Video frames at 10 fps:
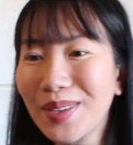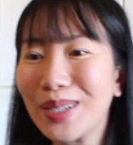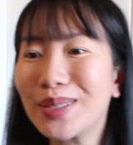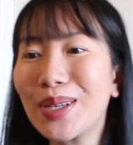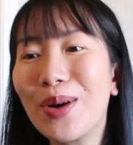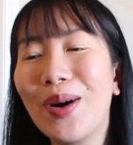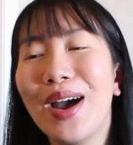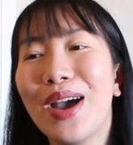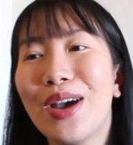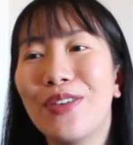So
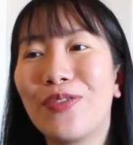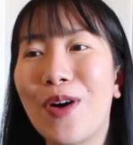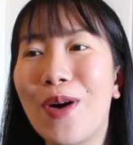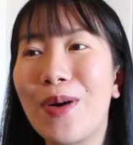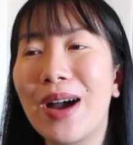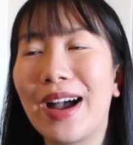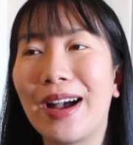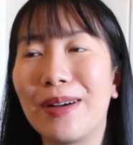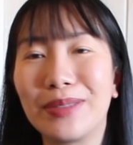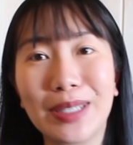for
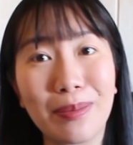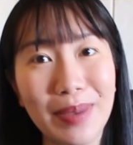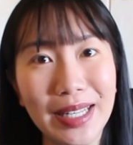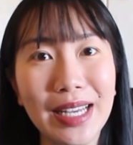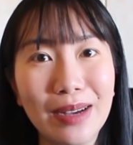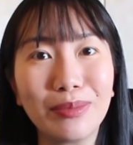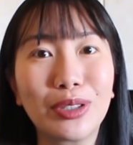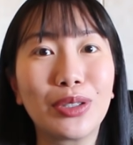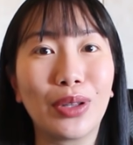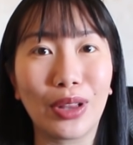some medium
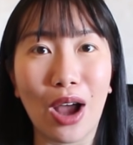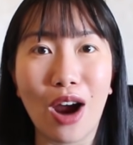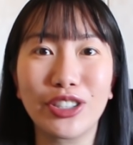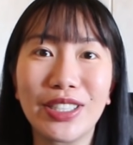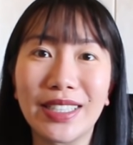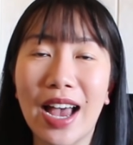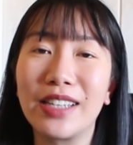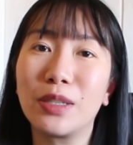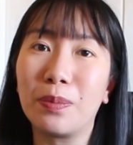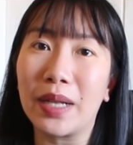to large
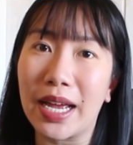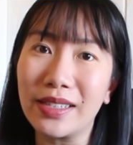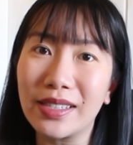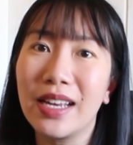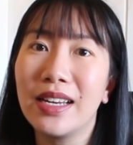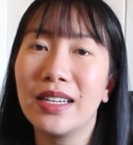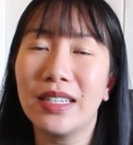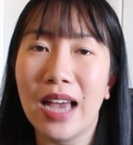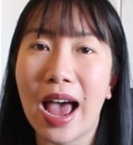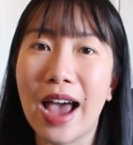size plants,
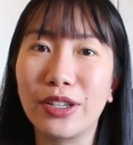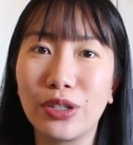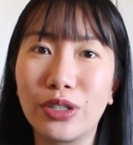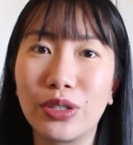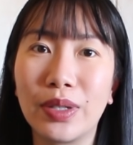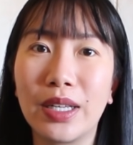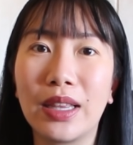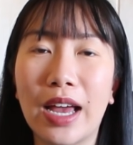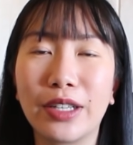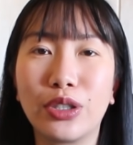I usually
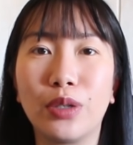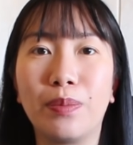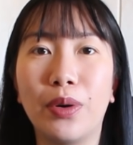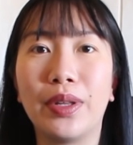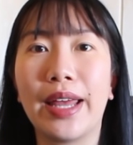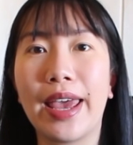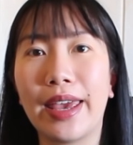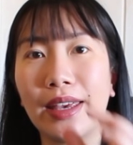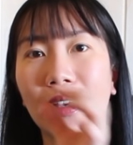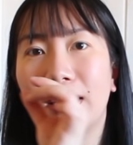like to put
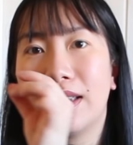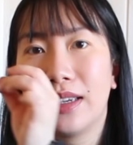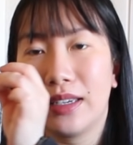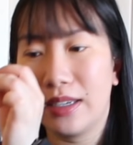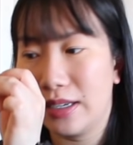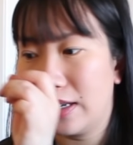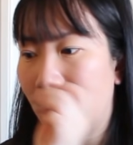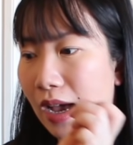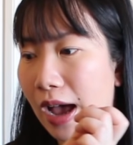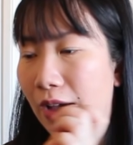a
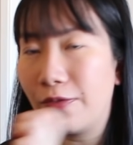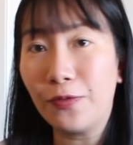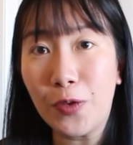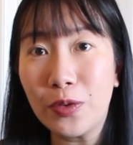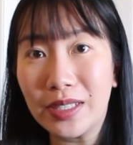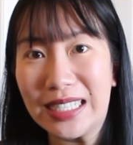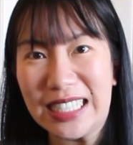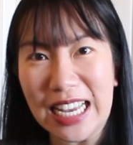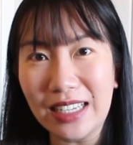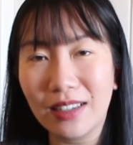food
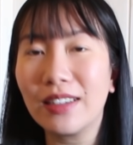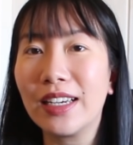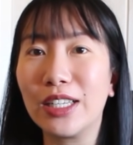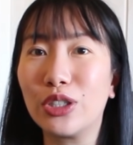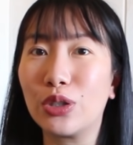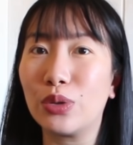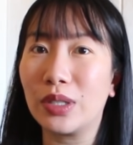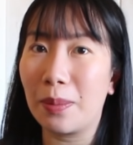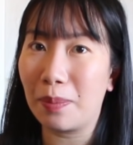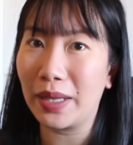stick into
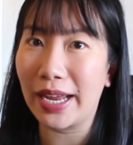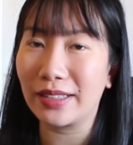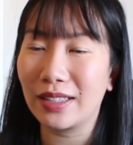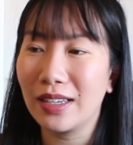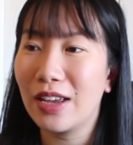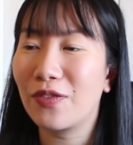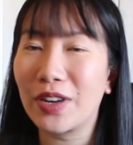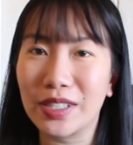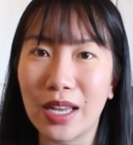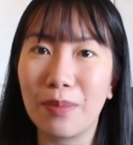the plant. For
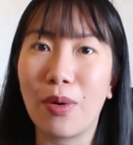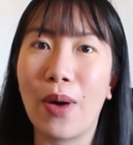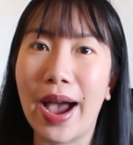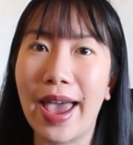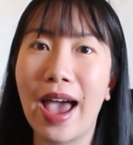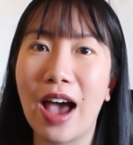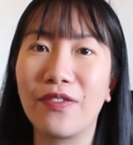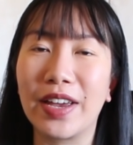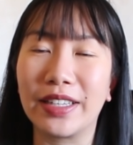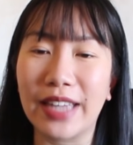example, I
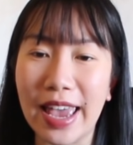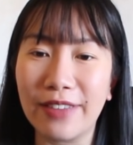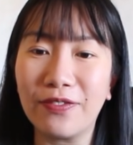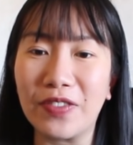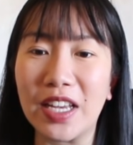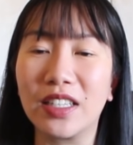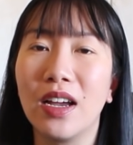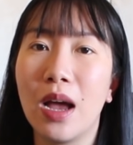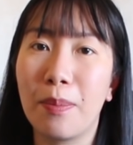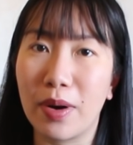have a 10 feet
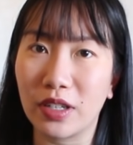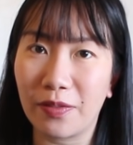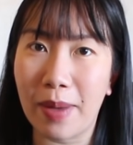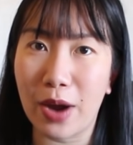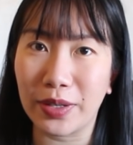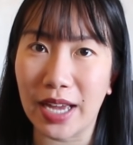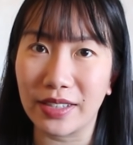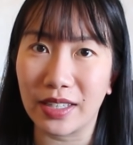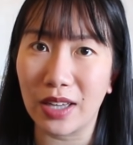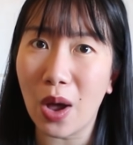bird of
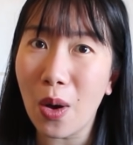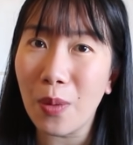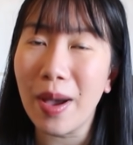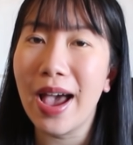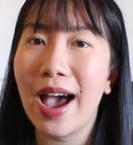paradise at home.